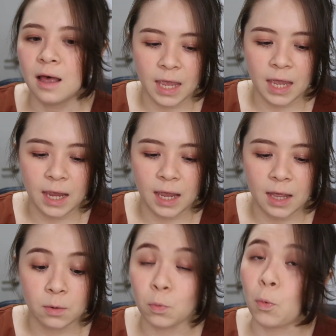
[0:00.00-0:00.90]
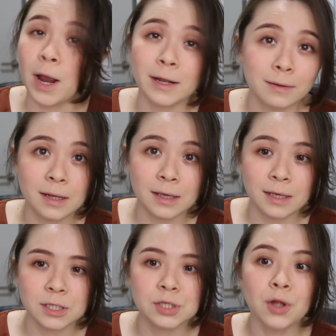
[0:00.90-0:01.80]
and what
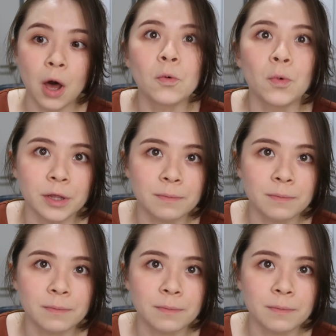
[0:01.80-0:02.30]
is not worth